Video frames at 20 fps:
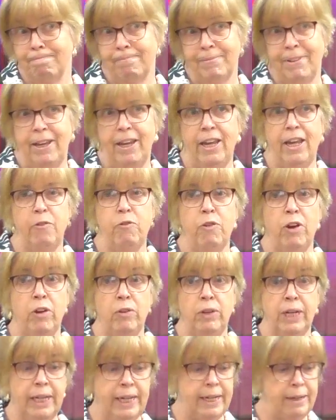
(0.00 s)
If
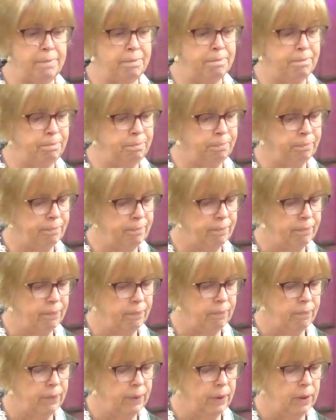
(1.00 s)
only.
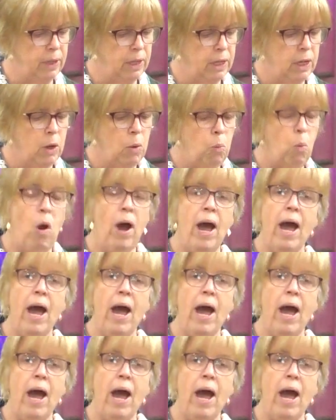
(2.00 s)
What